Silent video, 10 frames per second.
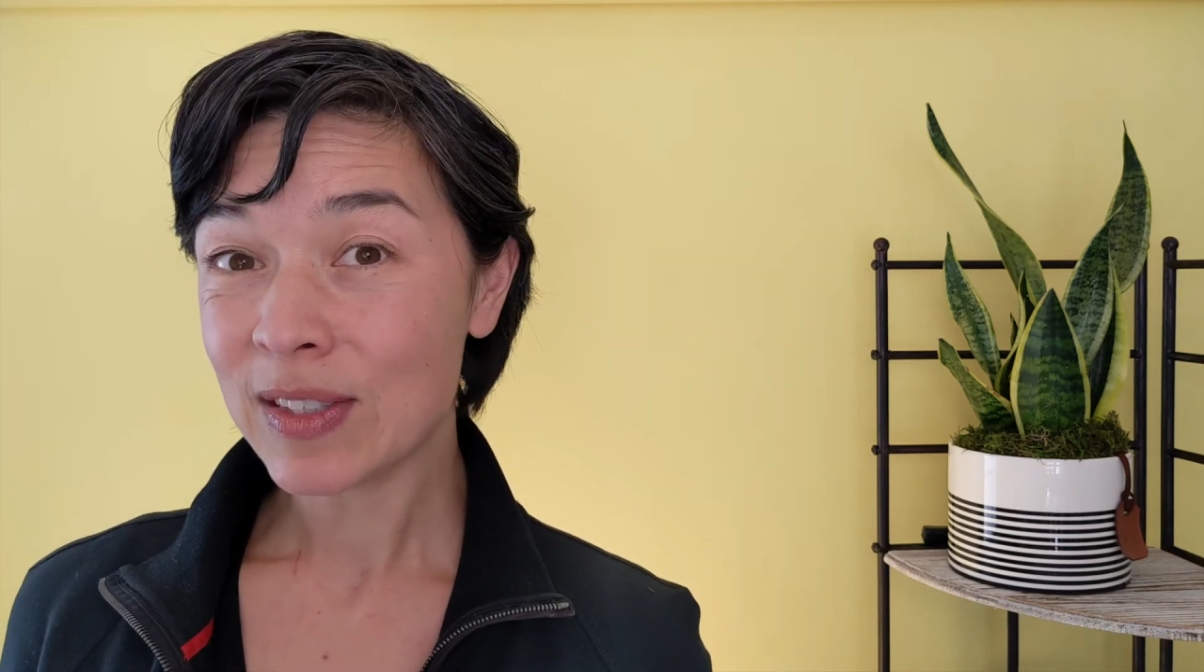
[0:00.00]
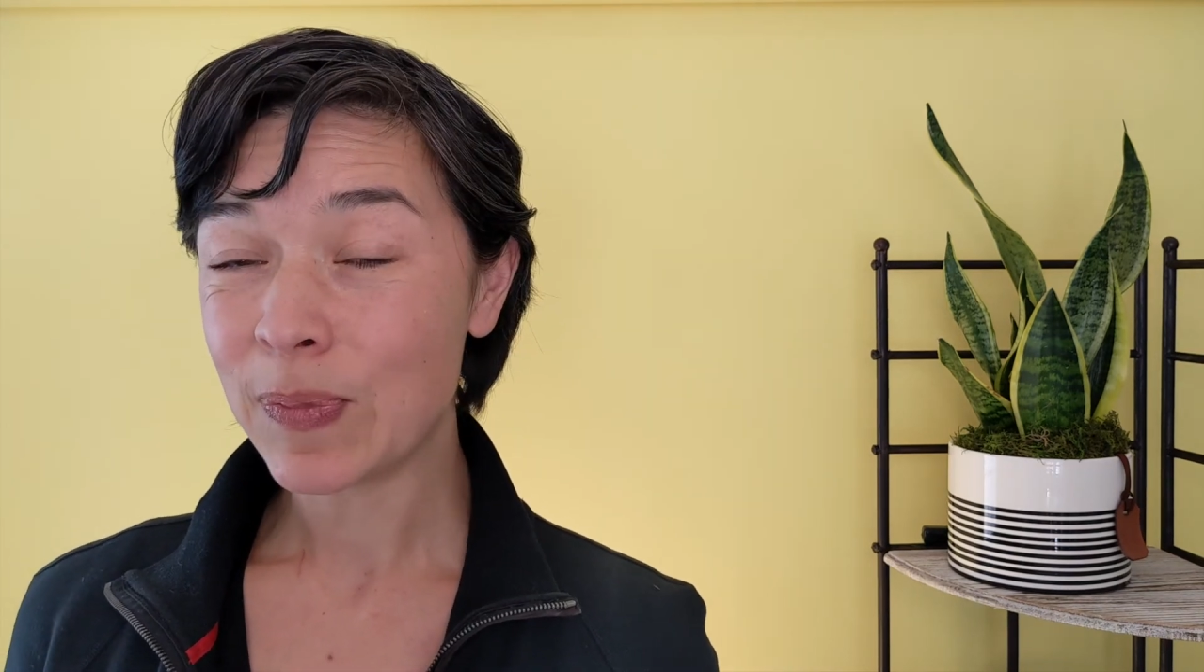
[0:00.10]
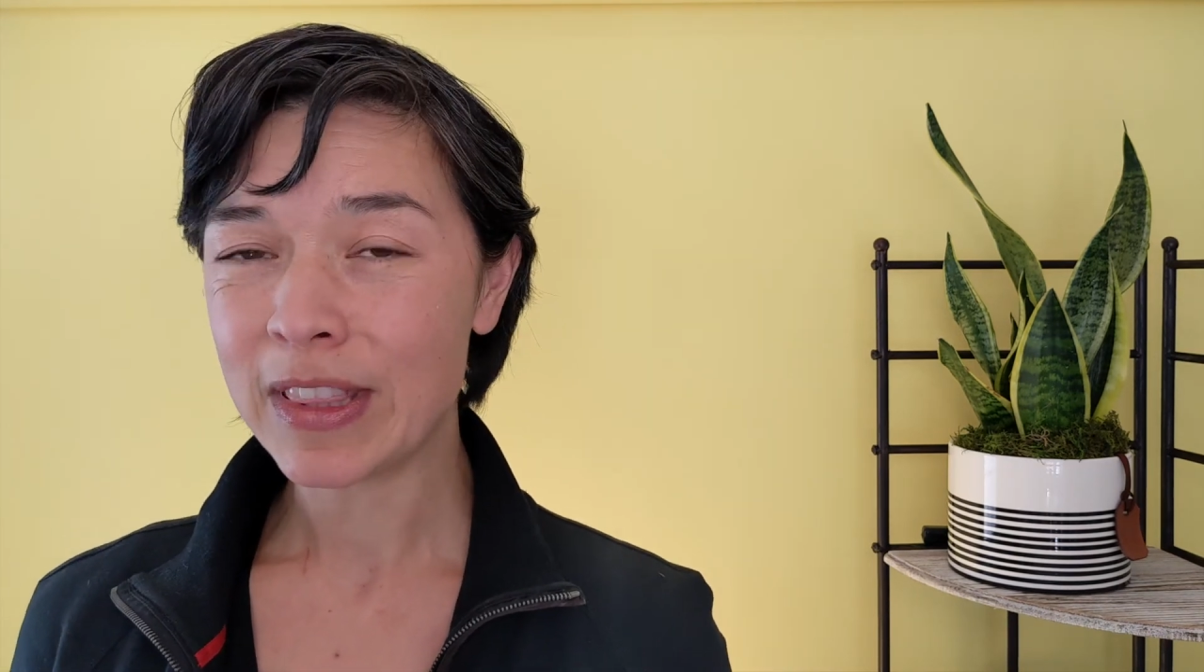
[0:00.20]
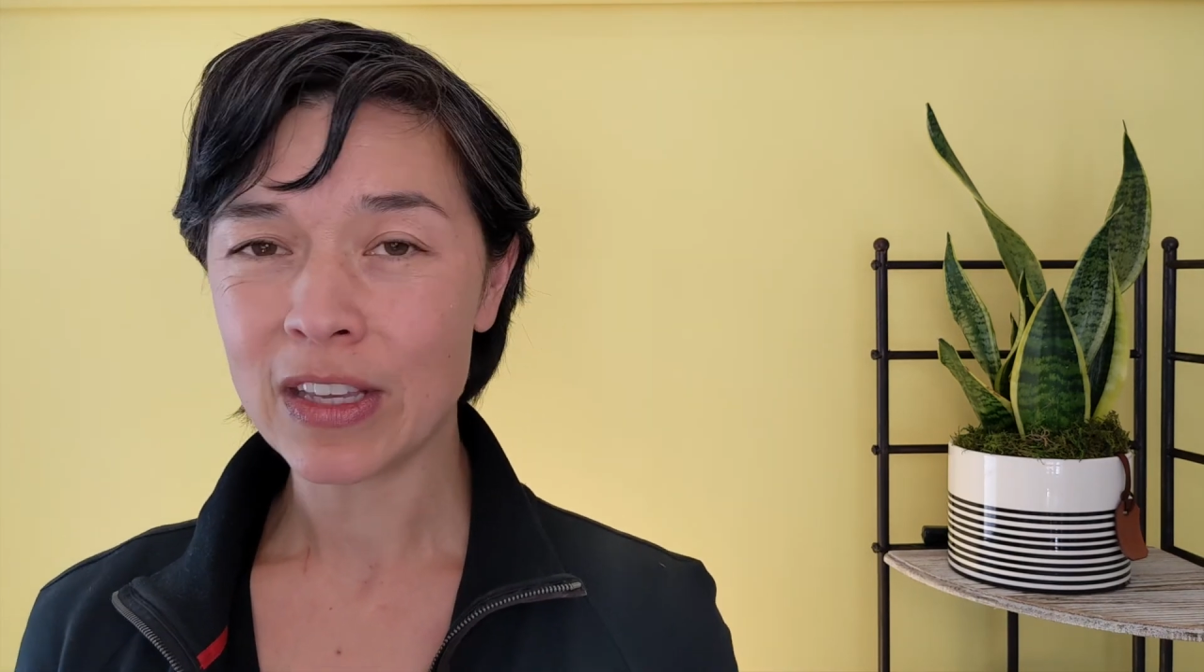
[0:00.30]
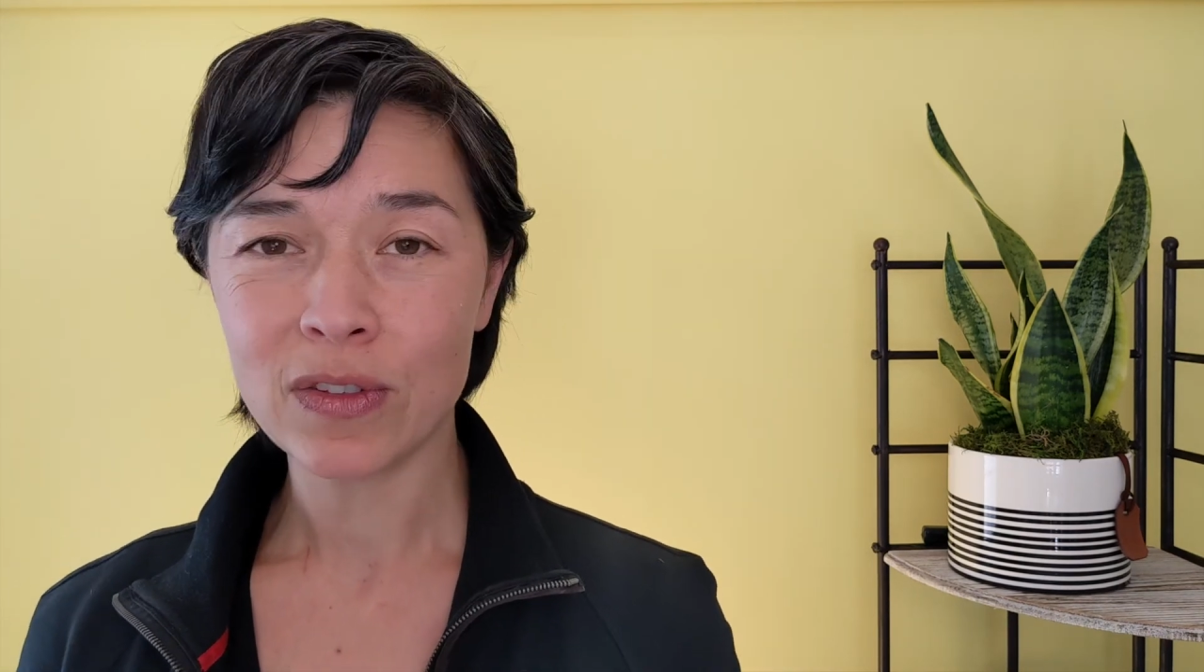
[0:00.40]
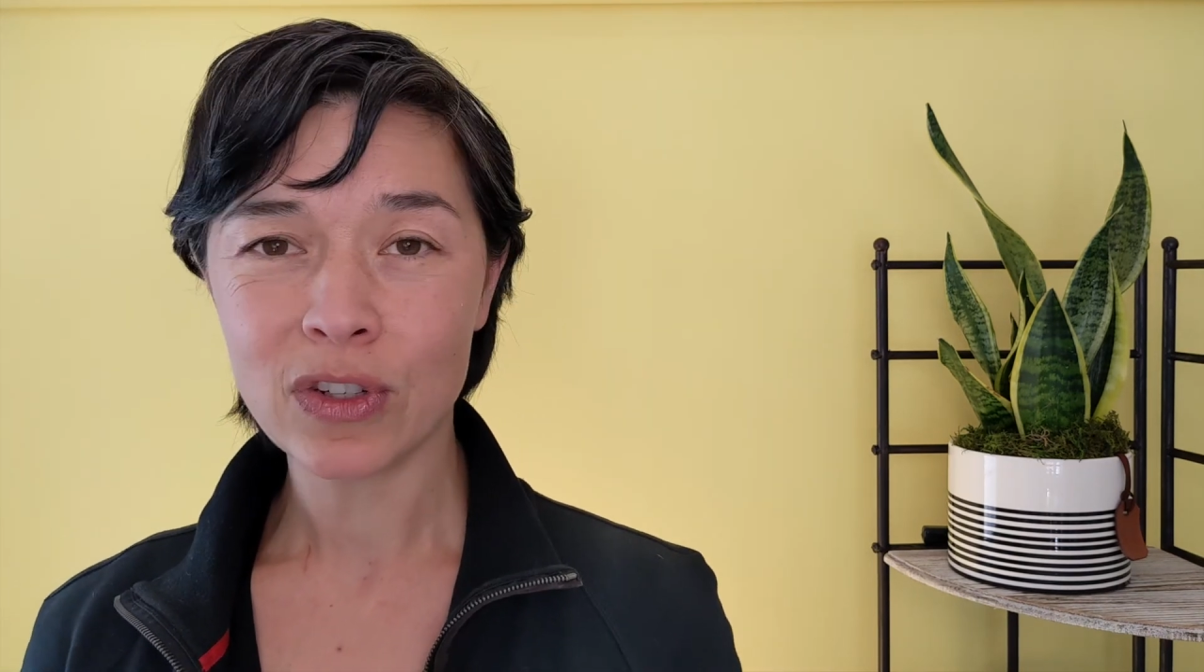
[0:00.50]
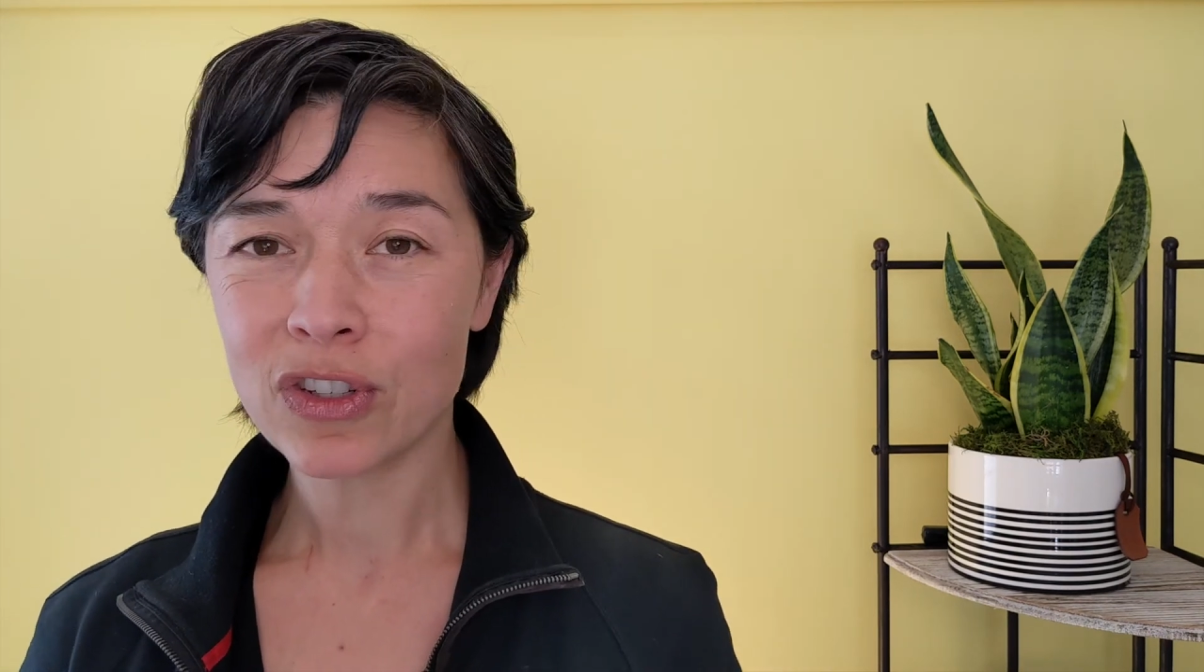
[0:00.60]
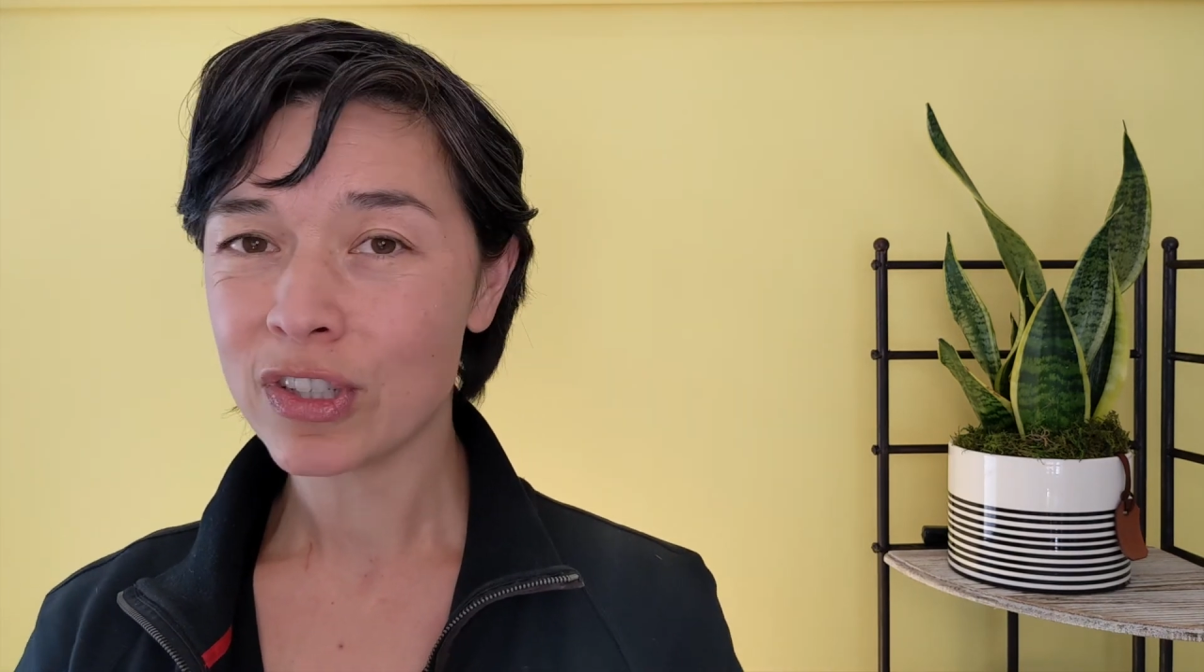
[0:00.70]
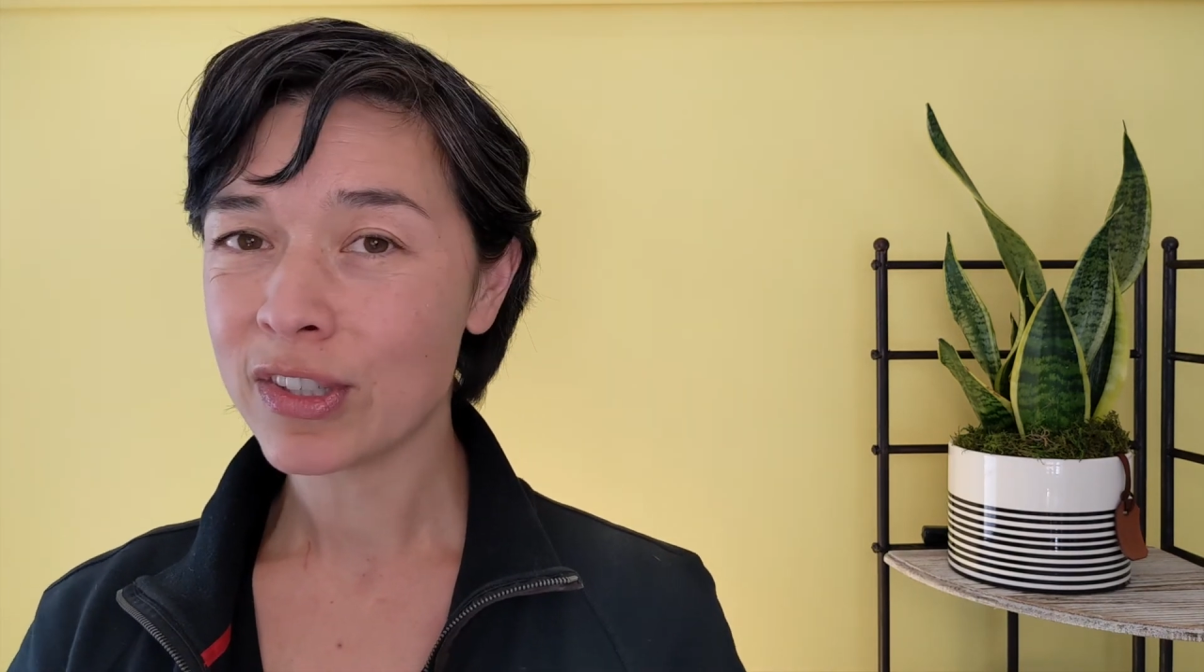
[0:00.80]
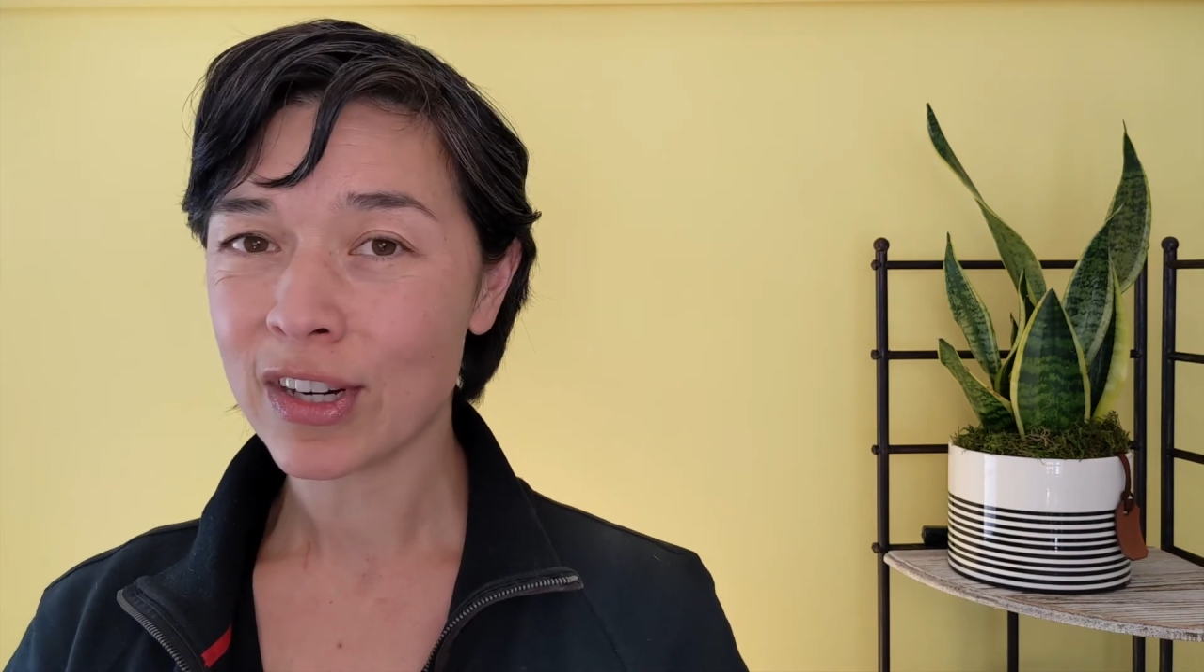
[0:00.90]
but the user
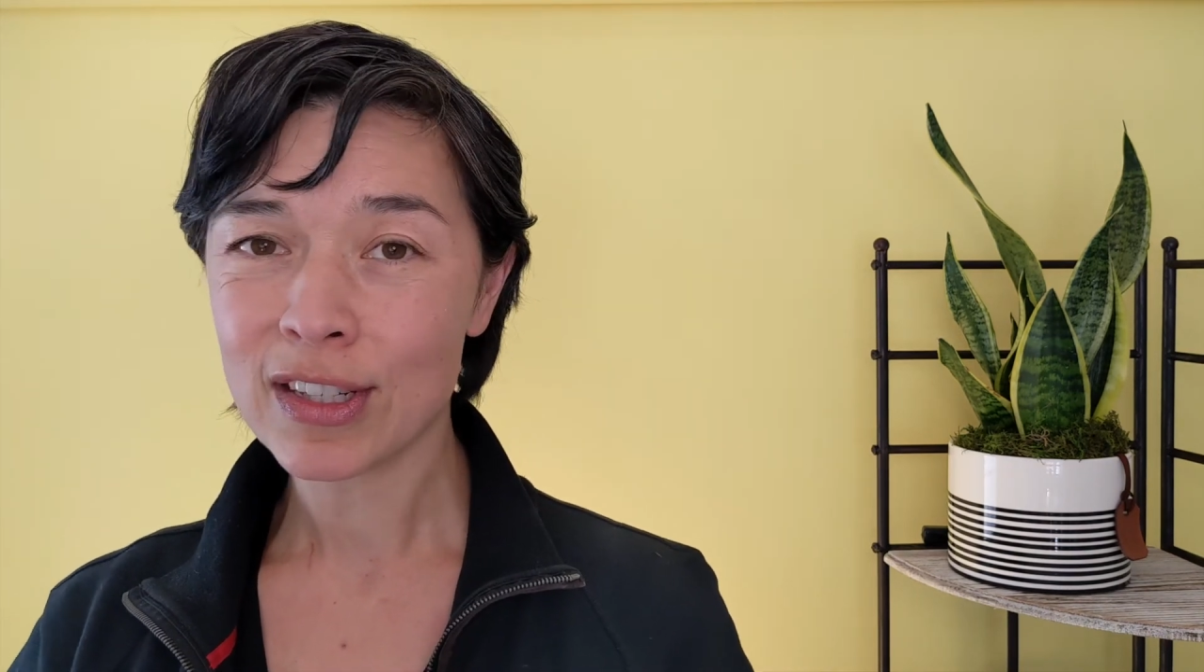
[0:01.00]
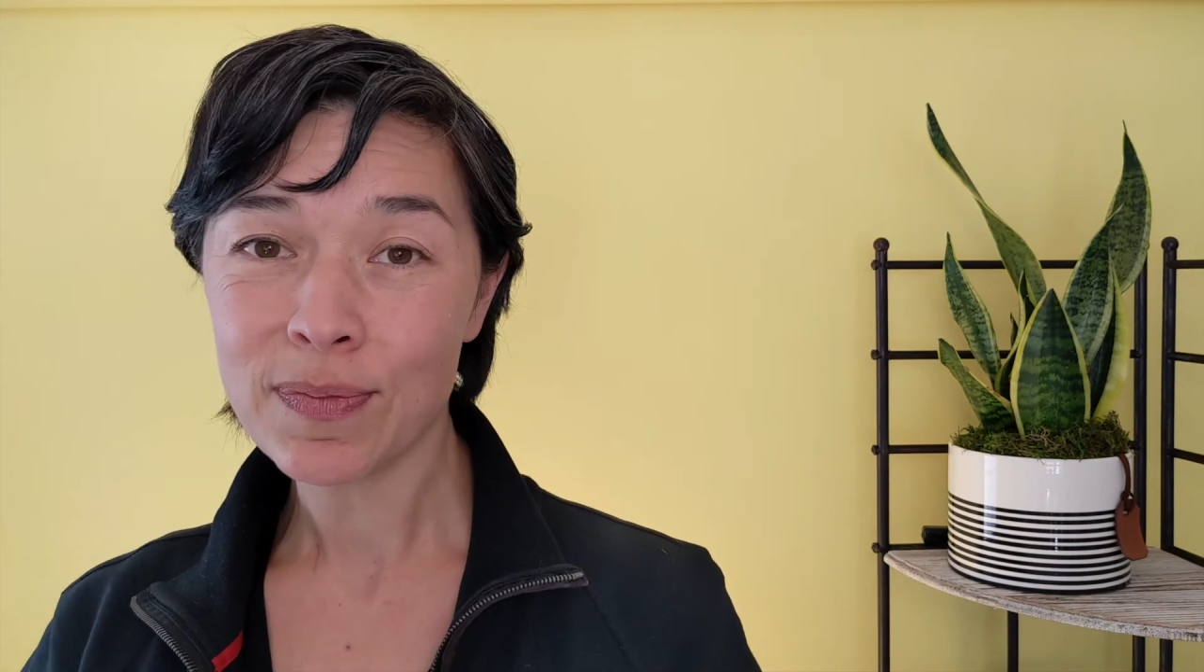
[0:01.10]
just starts